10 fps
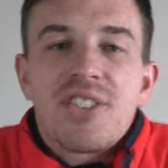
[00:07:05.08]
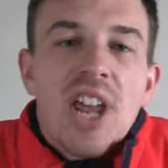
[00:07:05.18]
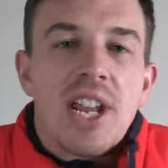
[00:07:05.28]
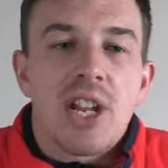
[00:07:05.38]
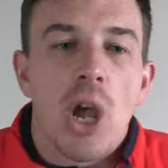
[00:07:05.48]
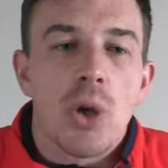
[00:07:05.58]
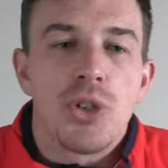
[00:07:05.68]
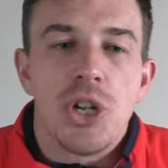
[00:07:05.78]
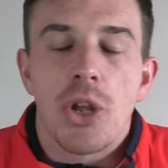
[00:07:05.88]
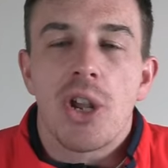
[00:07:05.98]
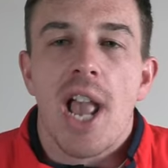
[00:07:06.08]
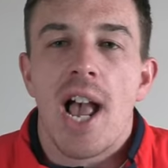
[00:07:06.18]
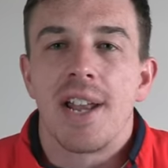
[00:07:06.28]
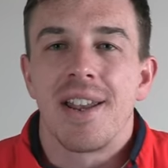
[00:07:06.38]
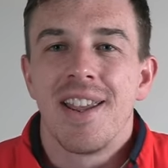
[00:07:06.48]
saying goes, you know, you
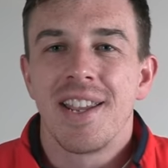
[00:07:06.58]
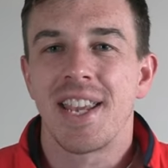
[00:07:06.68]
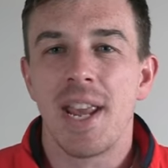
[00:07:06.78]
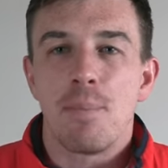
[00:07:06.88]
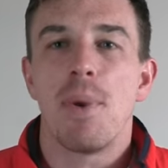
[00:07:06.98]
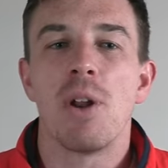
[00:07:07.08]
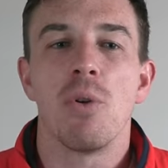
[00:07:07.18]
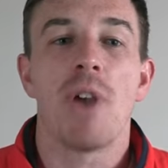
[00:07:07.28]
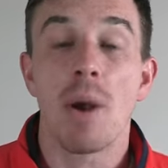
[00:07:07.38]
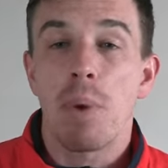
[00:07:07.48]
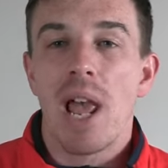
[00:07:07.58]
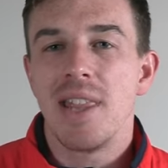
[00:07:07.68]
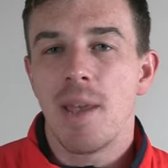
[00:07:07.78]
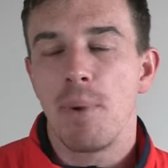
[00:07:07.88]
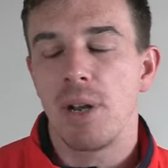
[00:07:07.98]
can't get better without
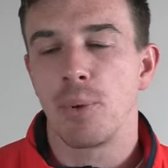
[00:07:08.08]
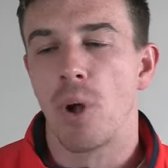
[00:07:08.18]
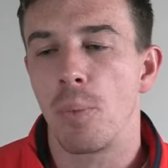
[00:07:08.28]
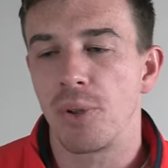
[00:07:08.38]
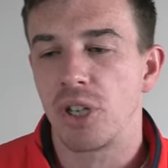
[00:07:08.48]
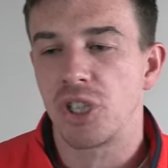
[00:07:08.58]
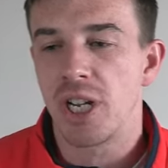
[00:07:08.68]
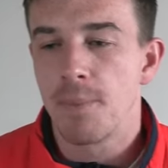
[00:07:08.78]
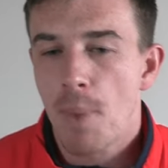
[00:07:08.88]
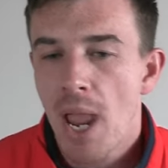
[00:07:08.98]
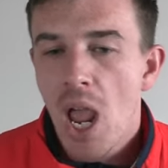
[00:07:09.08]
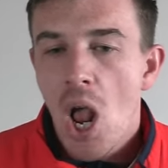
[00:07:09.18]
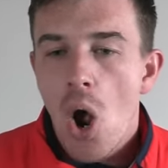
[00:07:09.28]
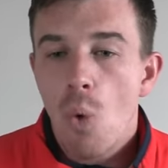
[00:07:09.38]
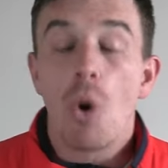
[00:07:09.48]
playing that better opposition.
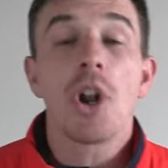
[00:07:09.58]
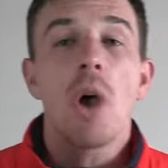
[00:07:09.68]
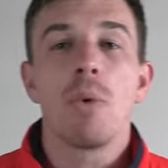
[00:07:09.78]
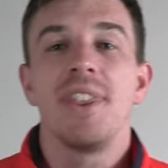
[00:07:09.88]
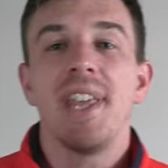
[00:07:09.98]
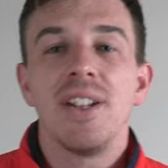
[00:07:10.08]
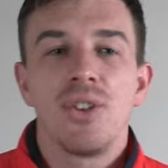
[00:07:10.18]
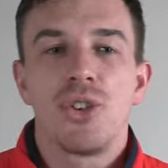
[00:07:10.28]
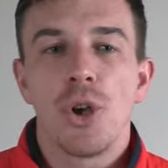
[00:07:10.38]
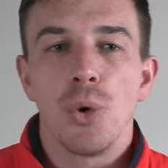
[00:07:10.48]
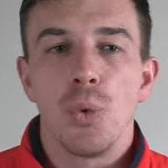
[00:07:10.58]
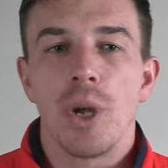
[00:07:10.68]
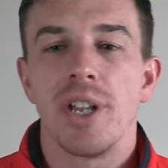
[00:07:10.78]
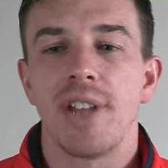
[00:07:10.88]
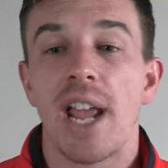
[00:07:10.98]
What I would then
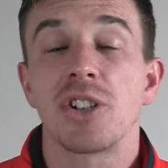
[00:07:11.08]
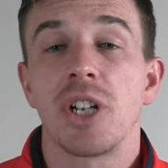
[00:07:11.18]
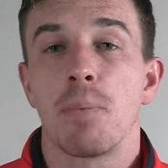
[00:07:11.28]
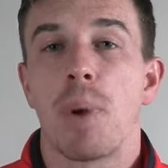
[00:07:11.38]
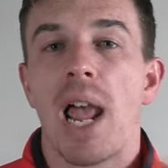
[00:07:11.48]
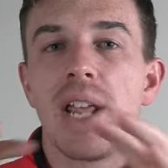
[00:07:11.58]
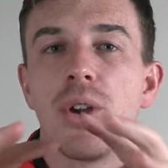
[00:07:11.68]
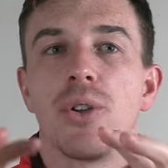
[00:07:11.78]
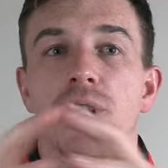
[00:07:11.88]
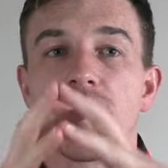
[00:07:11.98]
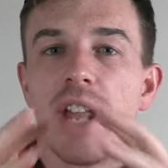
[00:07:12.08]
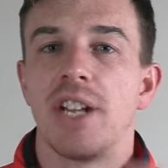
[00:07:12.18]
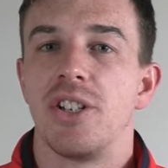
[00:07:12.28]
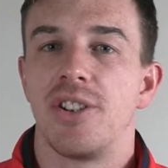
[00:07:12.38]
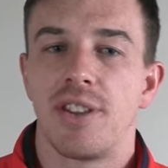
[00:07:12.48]
do is actually play those Six
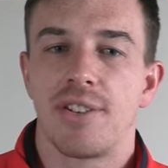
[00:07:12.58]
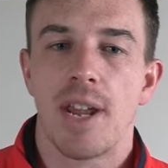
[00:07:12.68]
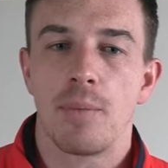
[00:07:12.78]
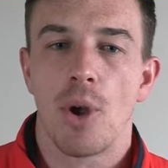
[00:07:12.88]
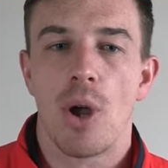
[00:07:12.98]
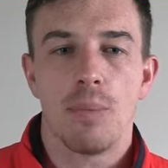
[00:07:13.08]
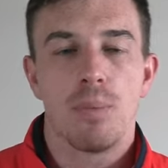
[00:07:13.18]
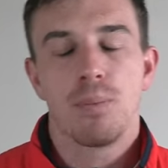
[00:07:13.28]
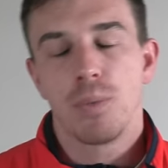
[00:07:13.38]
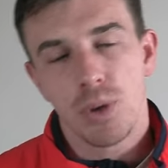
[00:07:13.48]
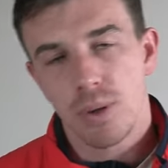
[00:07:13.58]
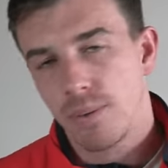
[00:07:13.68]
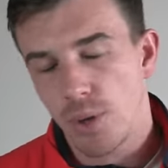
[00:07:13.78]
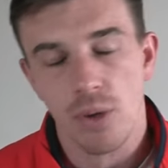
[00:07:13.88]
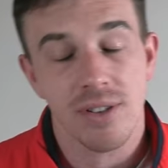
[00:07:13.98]
Nations at the same time.
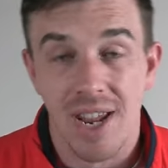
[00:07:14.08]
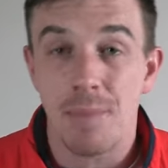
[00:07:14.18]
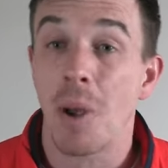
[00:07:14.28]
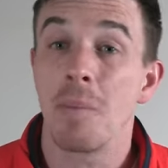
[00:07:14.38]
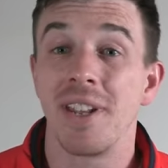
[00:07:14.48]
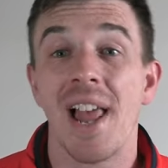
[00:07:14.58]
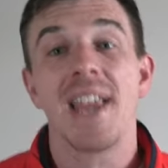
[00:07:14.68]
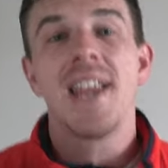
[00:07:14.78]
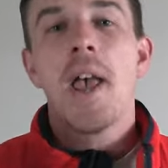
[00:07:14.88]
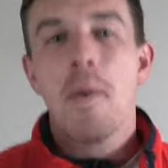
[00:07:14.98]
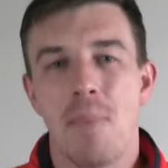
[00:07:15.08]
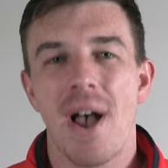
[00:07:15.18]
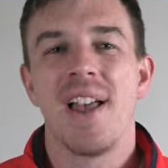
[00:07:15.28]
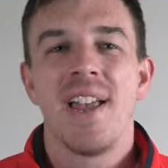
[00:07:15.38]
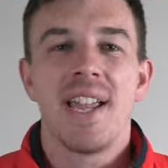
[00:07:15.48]
Not the same time of the day,
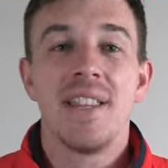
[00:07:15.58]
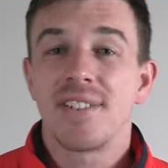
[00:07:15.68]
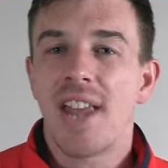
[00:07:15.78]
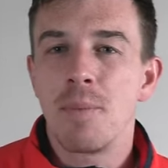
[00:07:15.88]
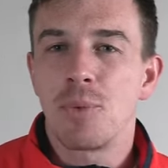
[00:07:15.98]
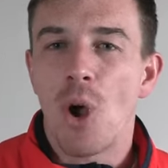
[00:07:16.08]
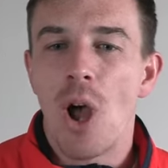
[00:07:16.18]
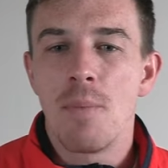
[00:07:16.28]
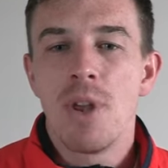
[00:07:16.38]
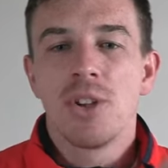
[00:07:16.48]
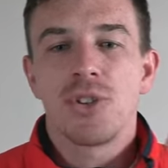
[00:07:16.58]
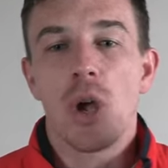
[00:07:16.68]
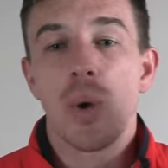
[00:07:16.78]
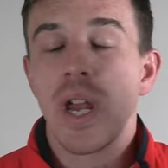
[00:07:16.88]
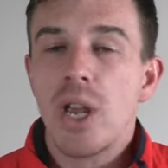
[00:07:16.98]
but in the same time.
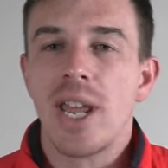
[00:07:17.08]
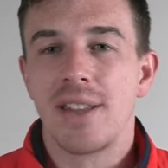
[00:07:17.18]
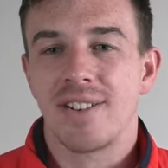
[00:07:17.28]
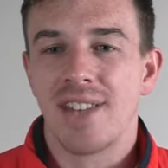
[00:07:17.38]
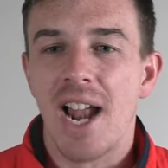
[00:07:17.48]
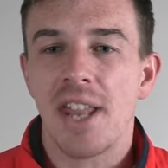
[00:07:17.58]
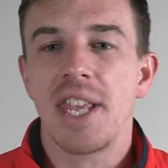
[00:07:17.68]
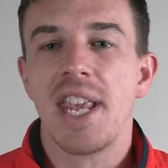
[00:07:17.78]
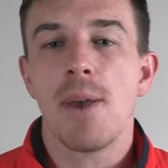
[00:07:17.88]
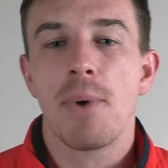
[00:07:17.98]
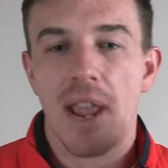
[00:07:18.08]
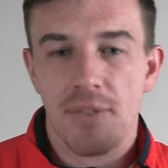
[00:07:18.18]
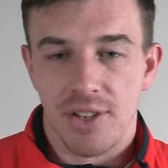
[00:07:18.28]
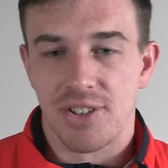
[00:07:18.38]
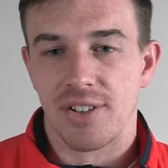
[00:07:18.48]
So at the start of the year, we
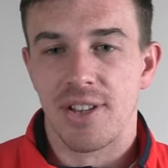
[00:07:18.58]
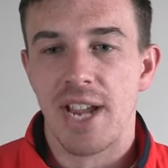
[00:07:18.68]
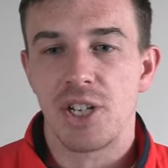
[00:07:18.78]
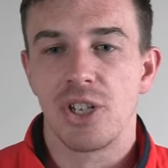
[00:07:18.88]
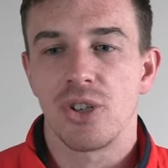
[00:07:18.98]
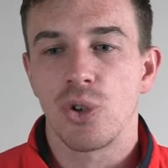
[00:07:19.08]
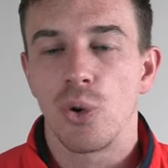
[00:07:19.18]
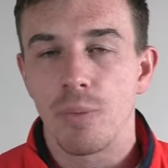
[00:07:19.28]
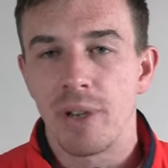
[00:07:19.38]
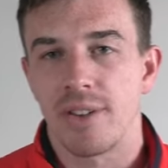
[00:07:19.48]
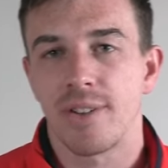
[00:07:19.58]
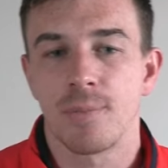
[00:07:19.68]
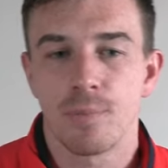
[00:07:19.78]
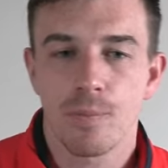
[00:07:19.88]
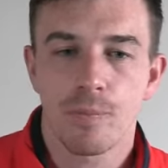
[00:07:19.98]
have the Six Nations tournaments.